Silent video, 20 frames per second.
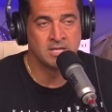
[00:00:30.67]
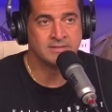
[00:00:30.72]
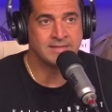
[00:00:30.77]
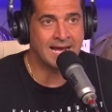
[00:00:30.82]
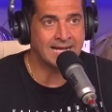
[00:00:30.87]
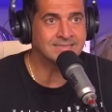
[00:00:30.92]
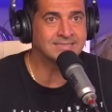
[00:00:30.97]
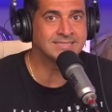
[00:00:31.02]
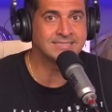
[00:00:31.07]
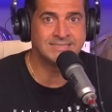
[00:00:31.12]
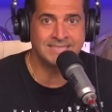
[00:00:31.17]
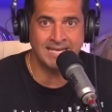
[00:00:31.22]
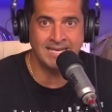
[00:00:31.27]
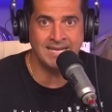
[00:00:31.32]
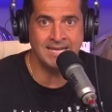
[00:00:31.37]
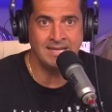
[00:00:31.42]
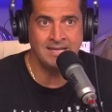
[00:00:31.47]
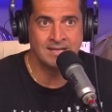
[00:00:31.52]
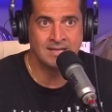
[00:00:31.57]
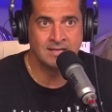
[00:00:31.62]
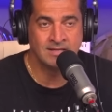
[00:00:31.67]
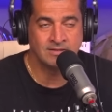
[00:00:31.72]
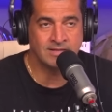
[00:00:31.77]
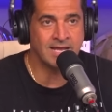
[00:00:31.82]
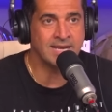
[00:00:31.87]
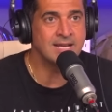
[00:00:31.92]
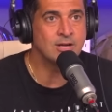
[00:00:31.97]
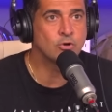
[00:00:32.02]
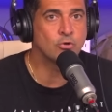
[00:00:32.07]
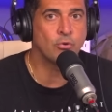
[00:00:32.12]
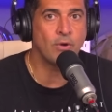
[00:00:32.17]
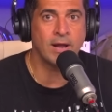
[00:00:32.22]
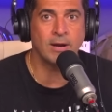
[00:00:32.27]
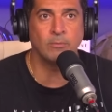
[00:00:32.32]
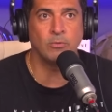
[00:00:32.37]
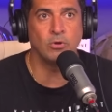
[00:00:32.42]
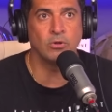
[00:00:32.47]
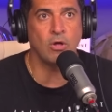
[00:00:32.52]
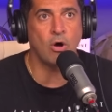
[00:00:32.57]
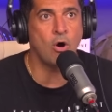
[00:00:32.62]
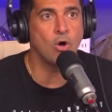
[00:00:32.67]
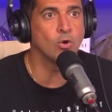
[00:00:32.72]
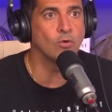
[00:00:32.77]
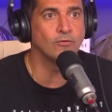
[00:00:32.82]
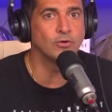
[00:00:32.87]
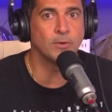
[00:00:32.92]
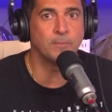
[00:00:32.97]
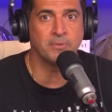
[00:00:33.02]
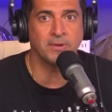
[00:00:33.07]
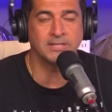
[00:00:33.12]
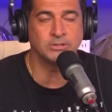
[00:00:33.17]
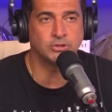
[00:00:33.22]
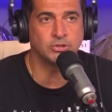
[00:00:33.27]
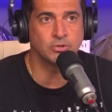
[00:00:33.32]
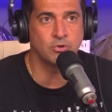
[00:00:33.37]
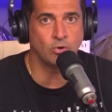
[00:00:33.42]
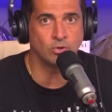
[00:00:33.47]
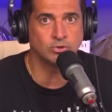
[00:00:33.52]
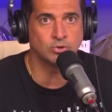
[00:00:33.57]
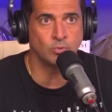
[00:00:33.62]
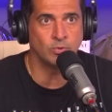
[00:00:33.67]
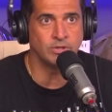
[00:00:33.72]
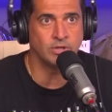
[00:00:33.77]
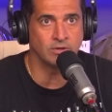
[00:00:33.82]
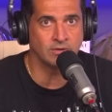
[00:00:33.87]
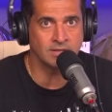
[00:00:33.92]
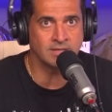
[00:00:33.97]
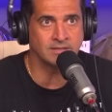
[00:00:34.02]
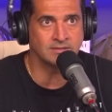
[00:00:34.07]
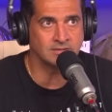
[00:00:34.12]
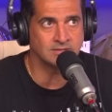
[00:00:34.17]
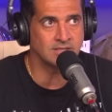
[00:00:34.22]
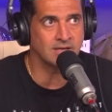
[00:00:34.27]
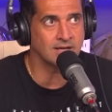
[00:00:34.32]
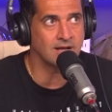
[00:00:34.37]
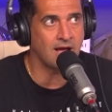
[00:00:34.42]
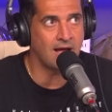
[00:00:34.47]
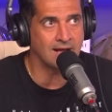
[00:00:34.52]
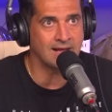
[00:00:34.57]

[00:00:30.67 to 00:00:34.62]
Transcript: That city, that incredible all over the place you go to, when you look at these, like,